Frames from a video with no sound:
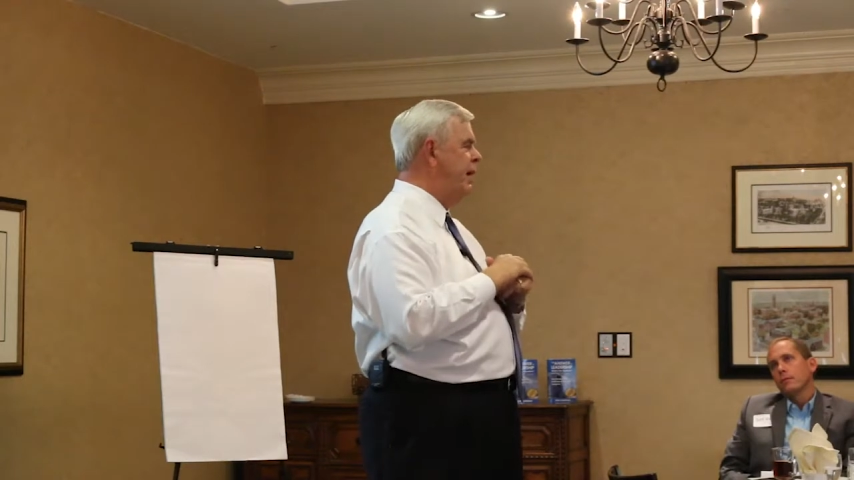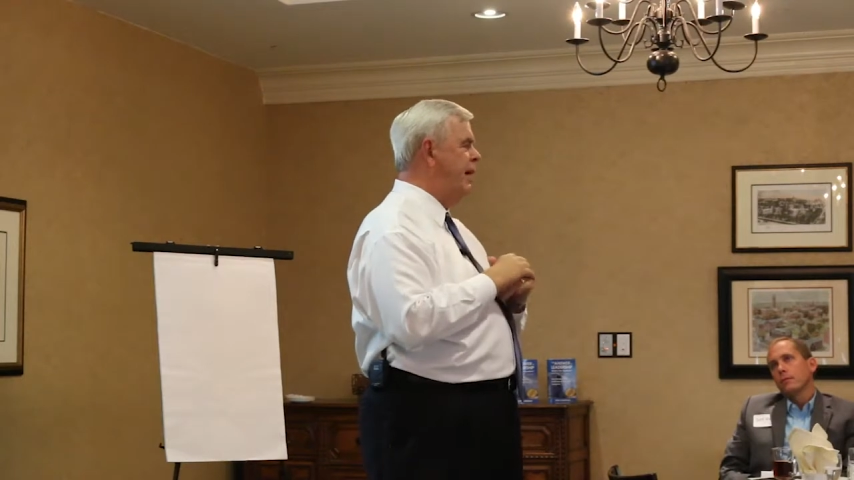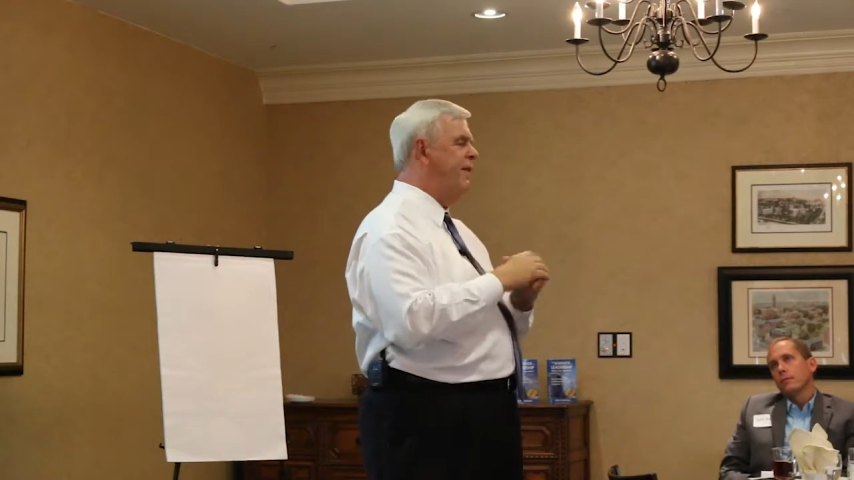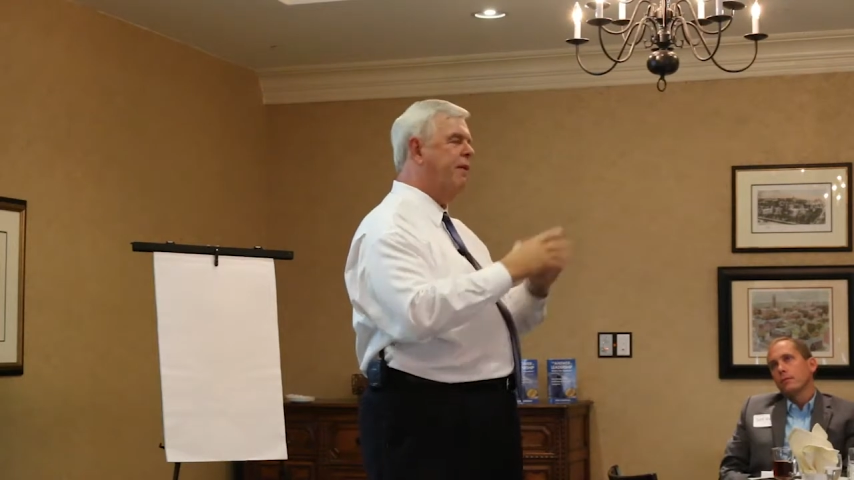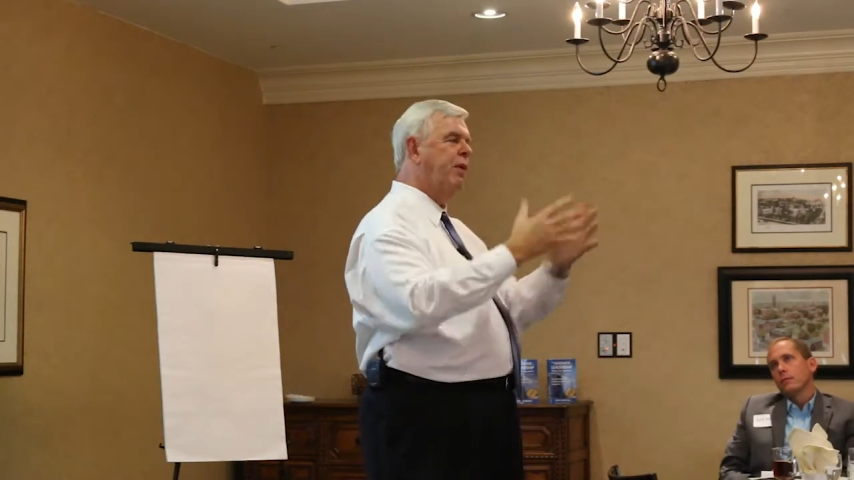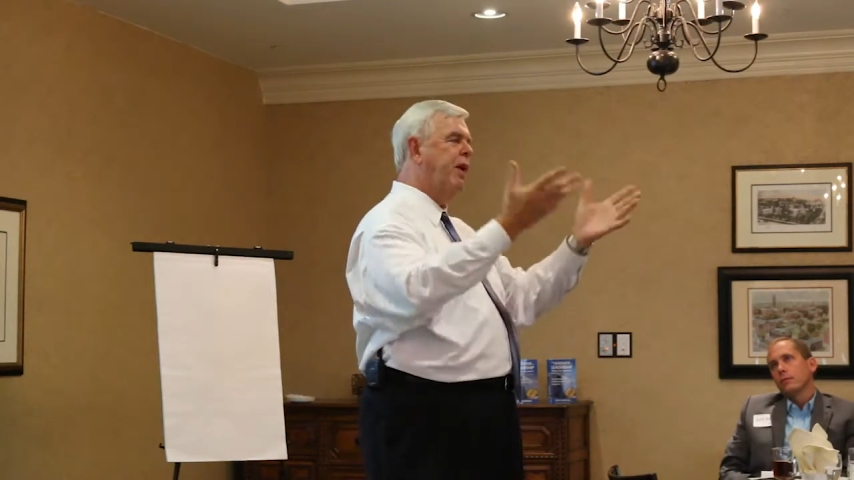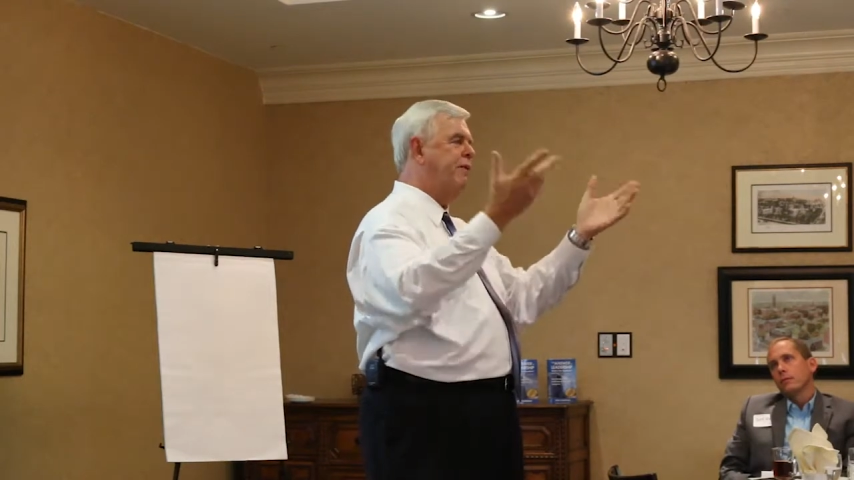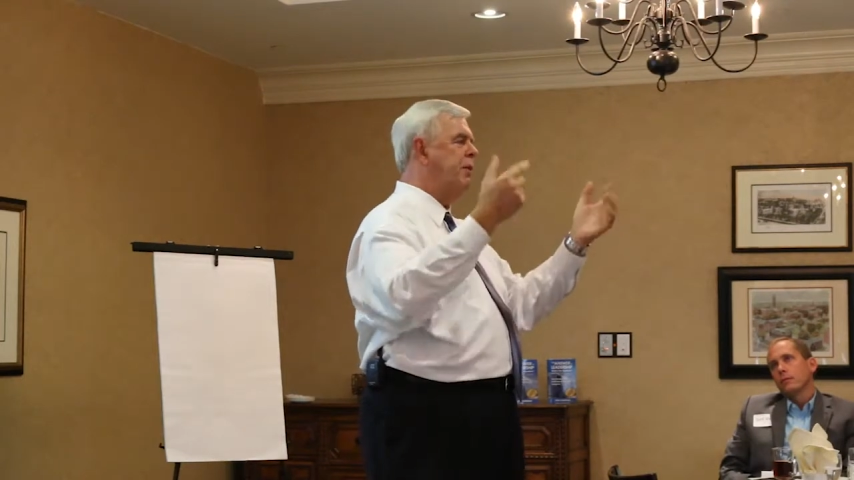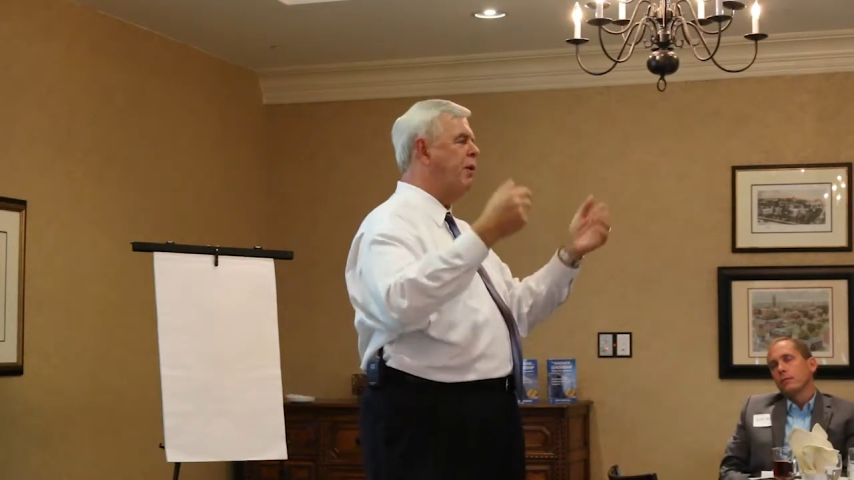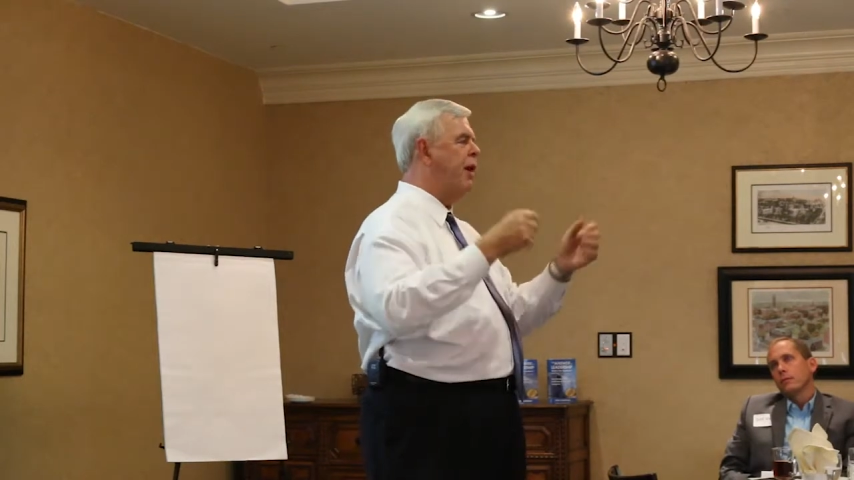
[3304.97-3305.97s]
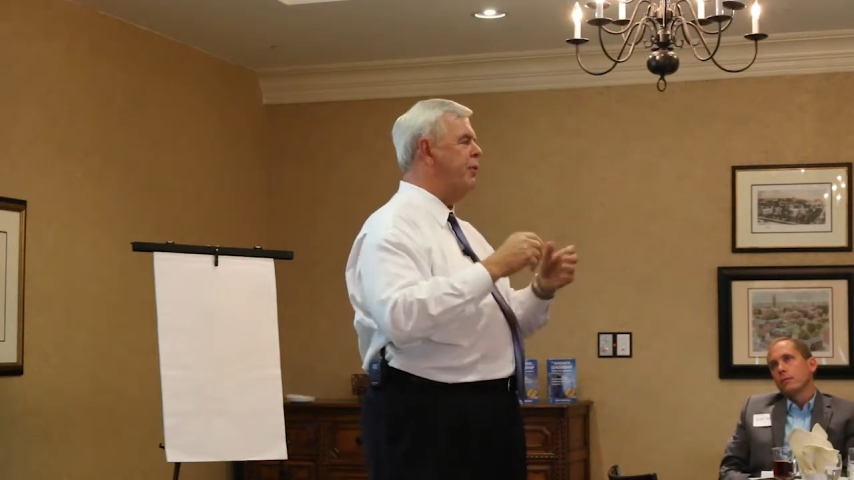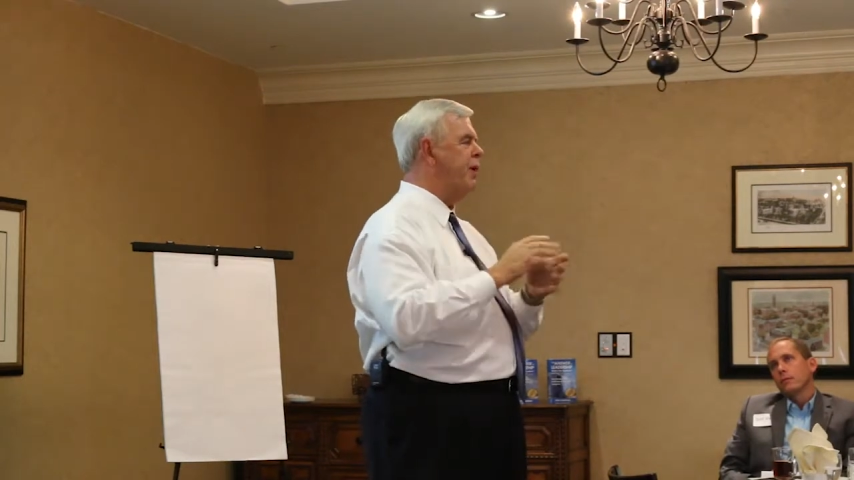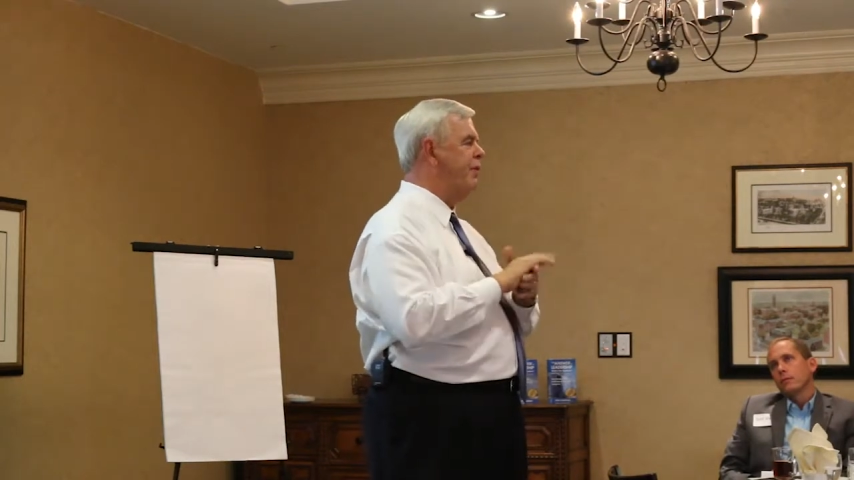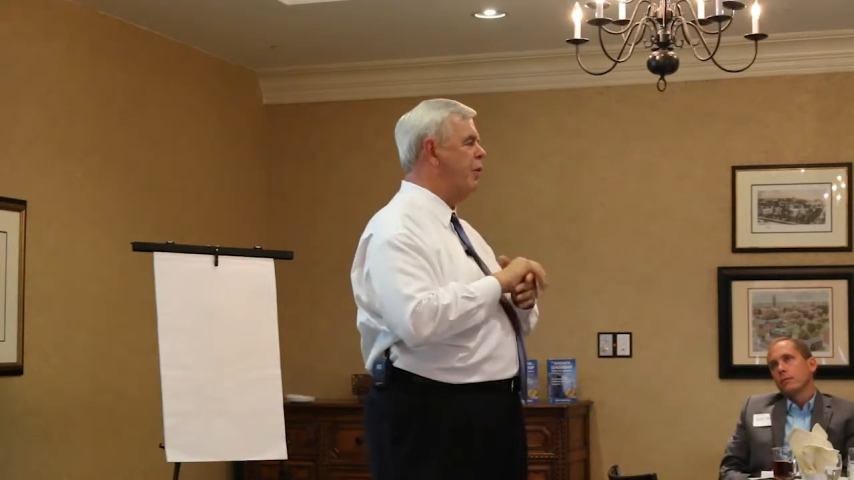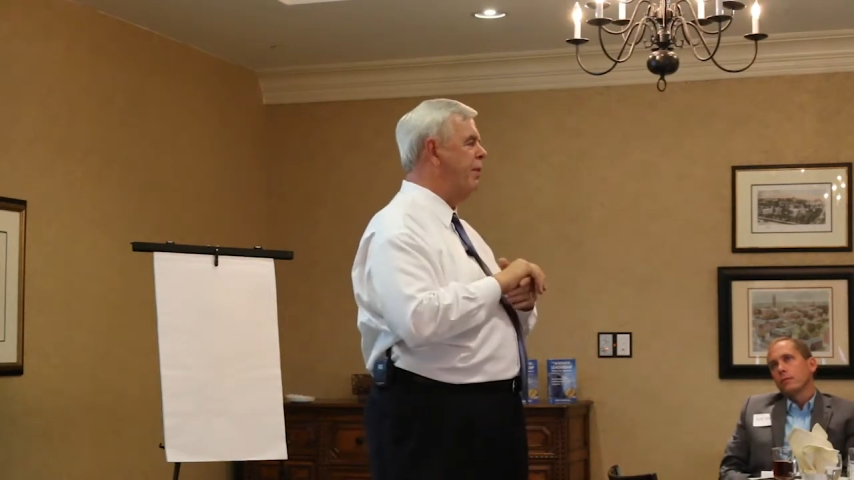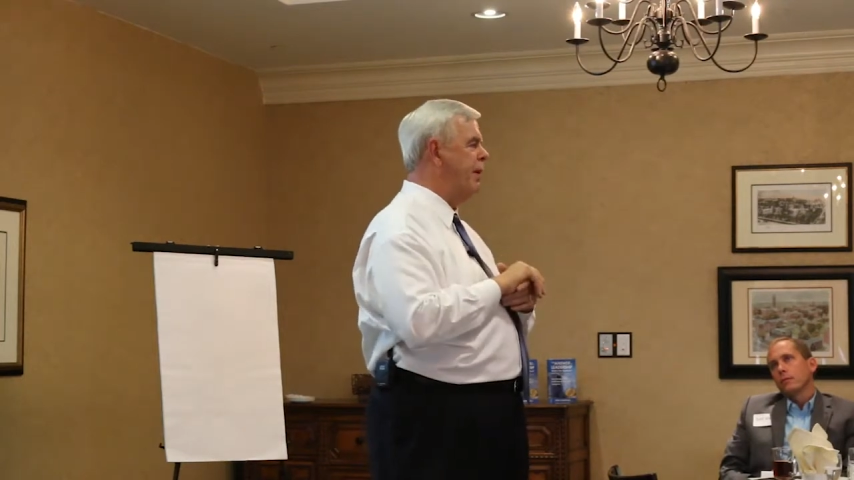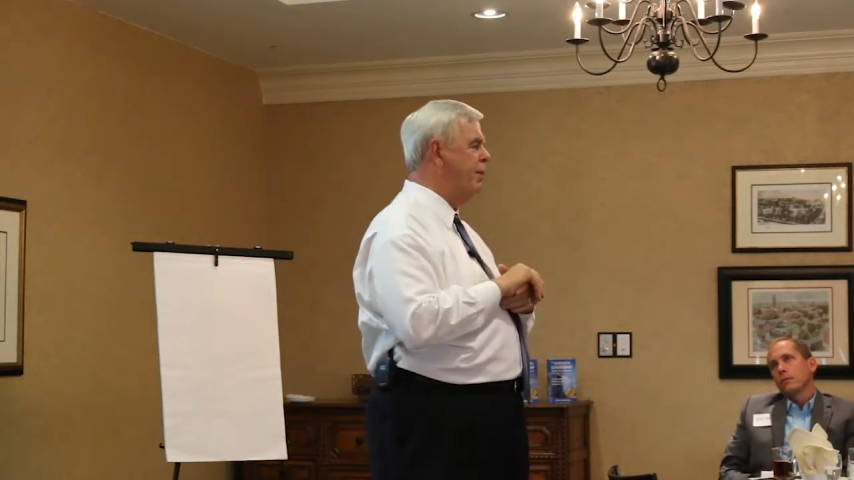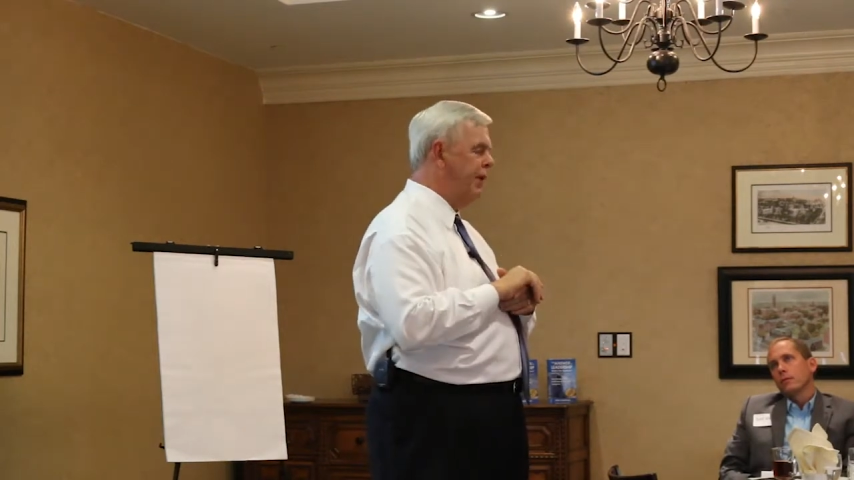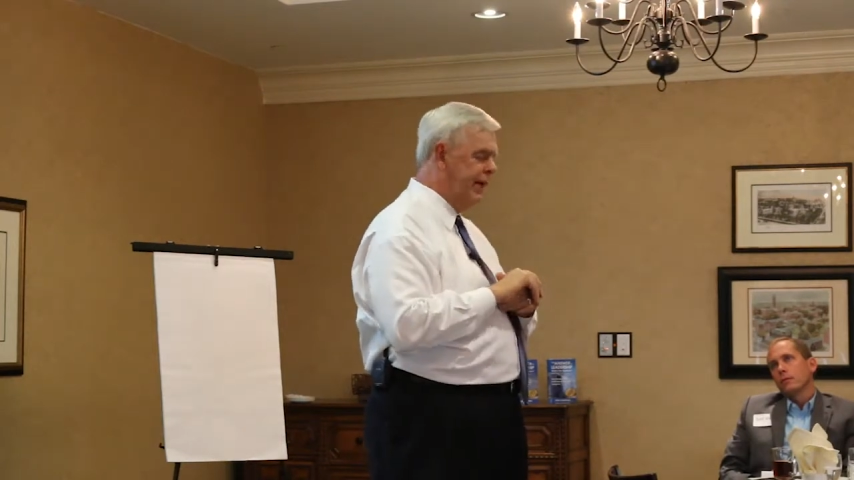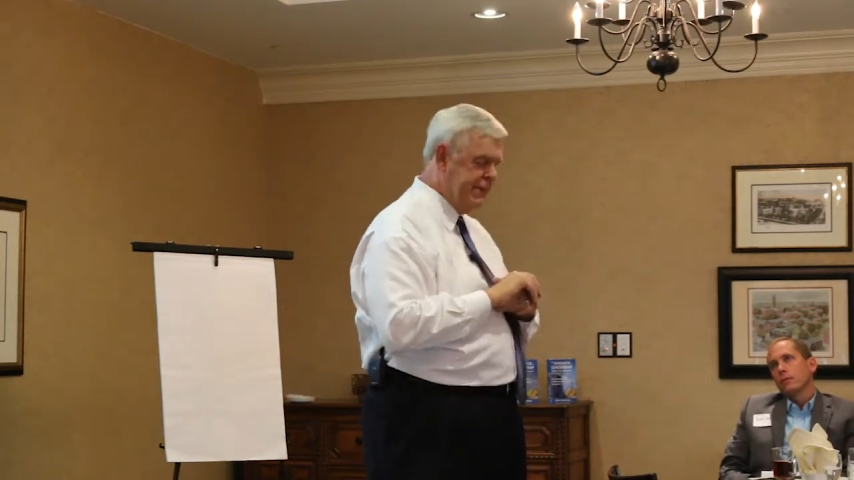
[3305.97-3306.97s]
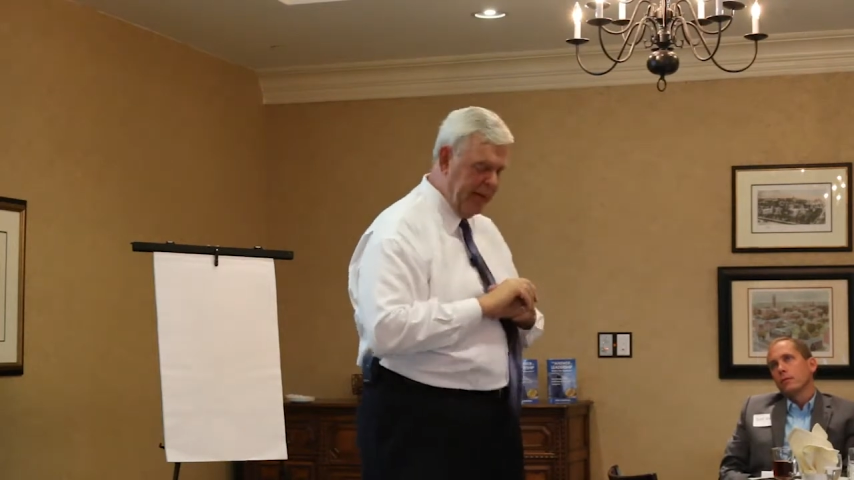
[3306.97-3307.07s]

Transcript: if every one of you brought 3 or 4 people next